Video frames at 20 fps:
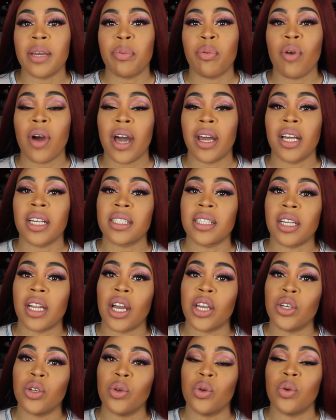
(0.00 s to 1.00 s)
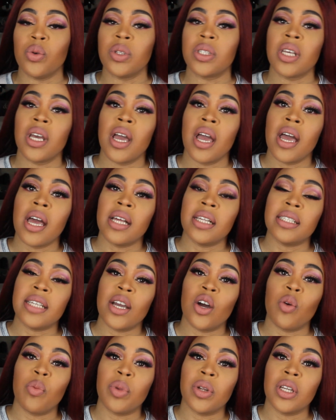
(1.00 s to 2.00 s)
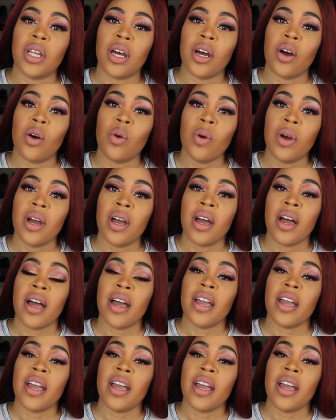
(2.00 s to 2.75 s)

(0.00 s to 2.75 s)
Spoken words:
the products that I use down below.